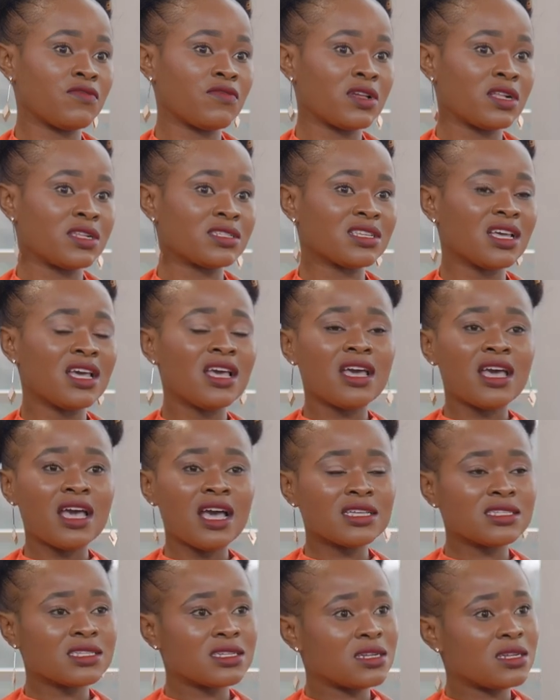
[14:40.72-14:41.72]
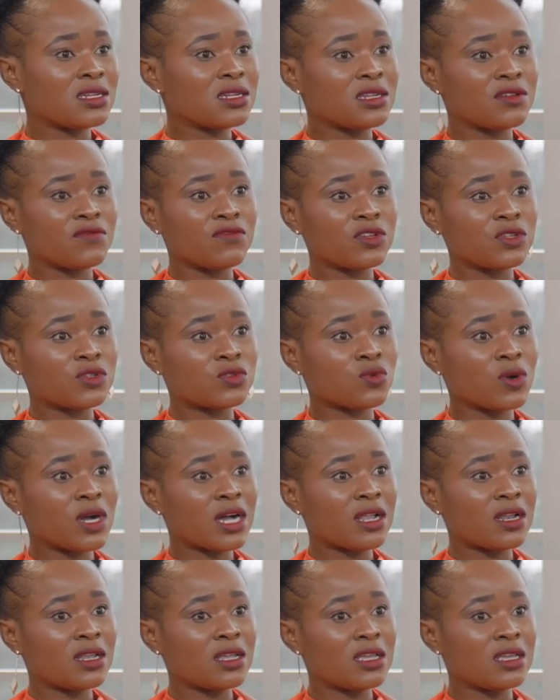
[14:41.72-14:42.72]
fields. As an
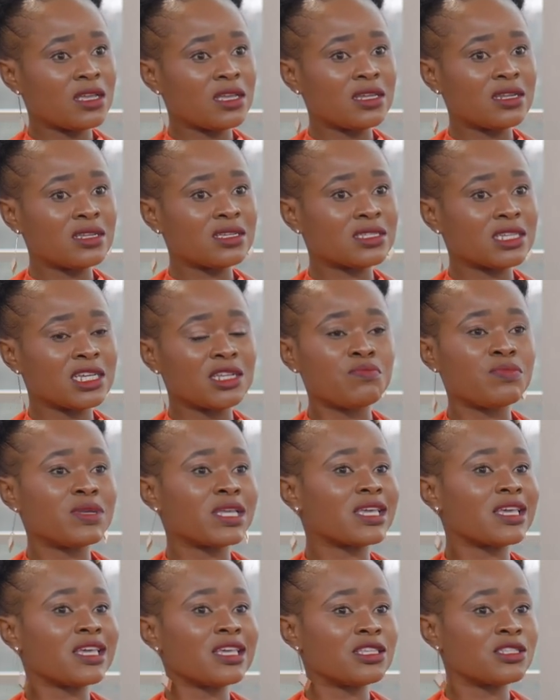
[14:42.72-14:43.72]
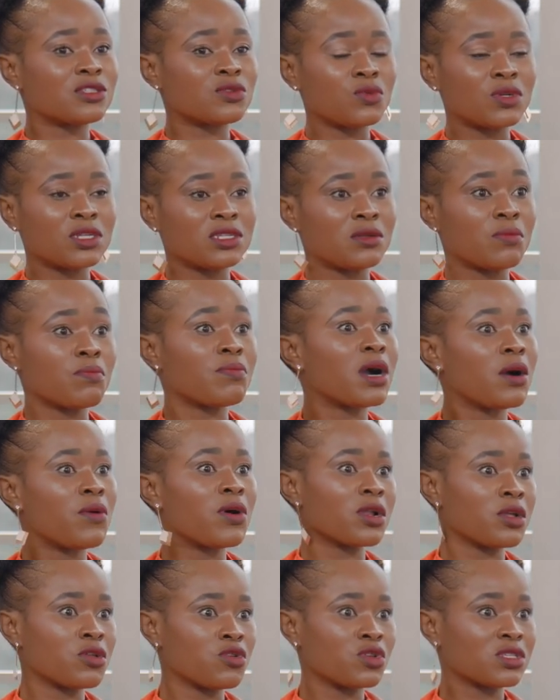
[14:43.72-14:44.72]
individual, it, it is it begins with
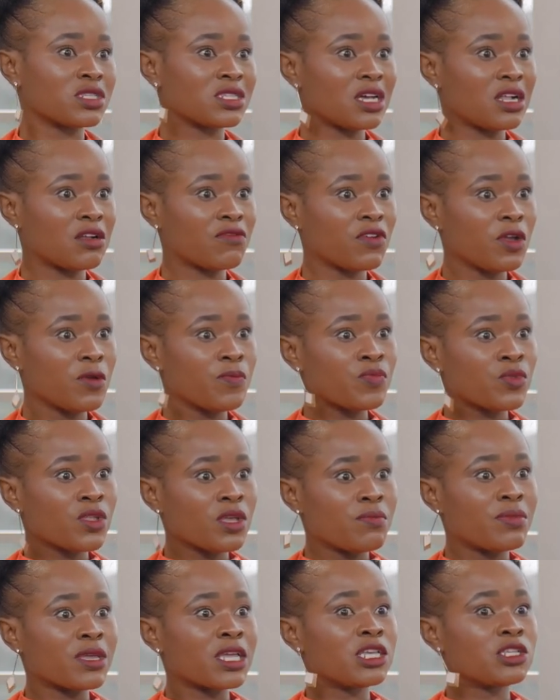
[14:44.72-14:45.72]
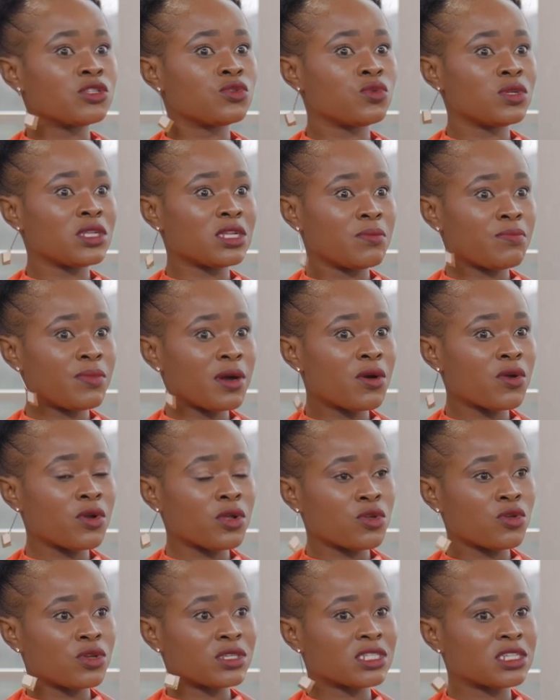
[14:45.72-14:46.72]
empowering yourself. Begins with
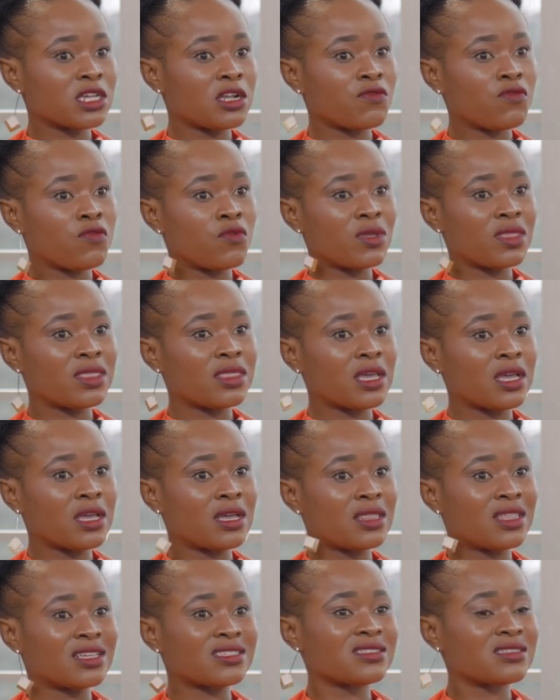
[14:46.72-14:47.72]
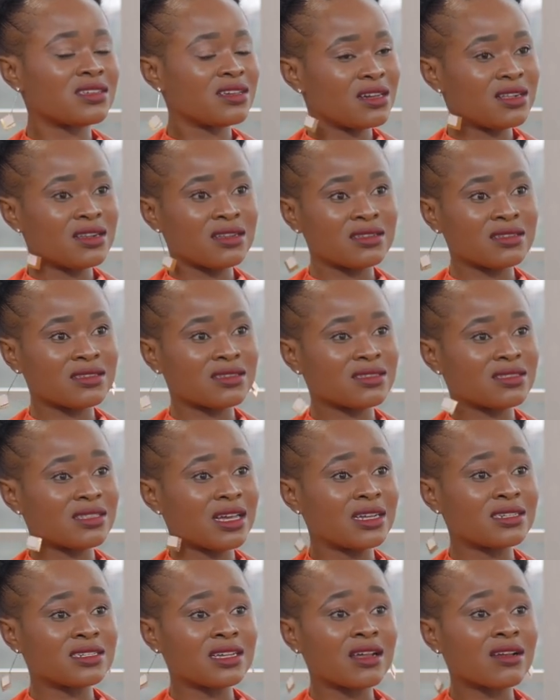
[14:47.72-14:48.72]
empowering yourself with the, the skills
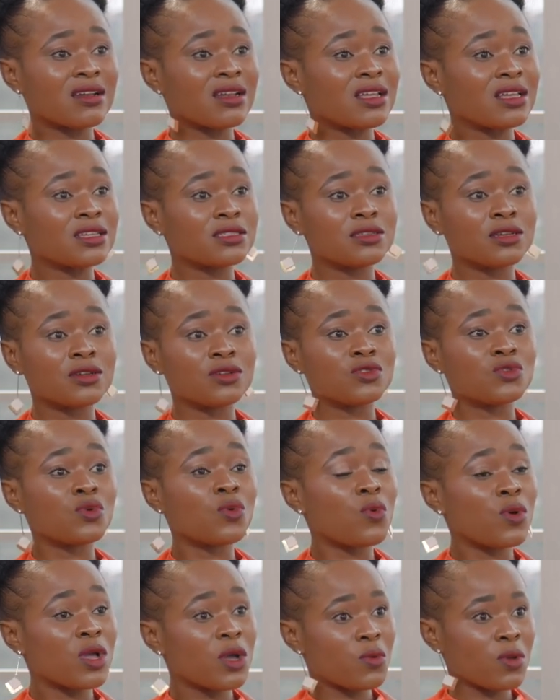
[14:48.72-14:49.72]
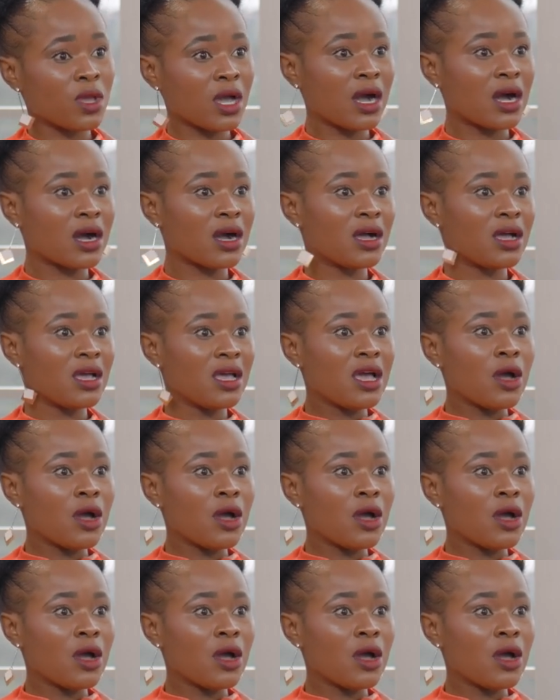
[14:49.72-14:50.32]
that are related to where we are,